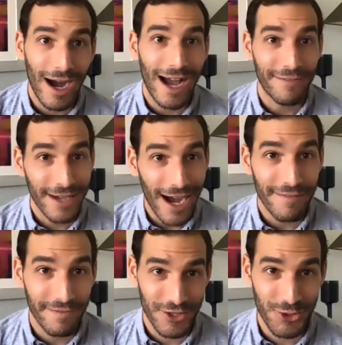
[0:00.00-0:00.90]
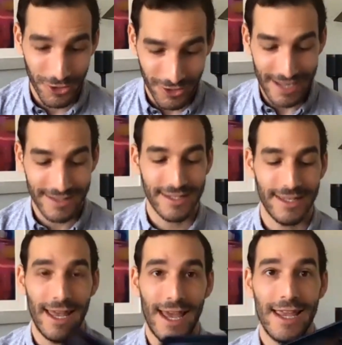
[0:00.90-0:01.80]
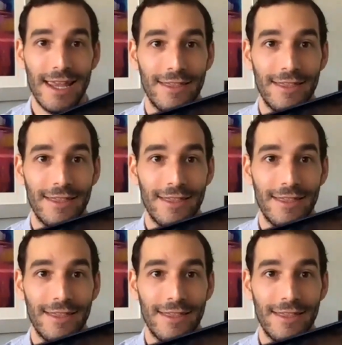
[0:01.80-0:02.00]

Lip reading: I've got visual aids today. The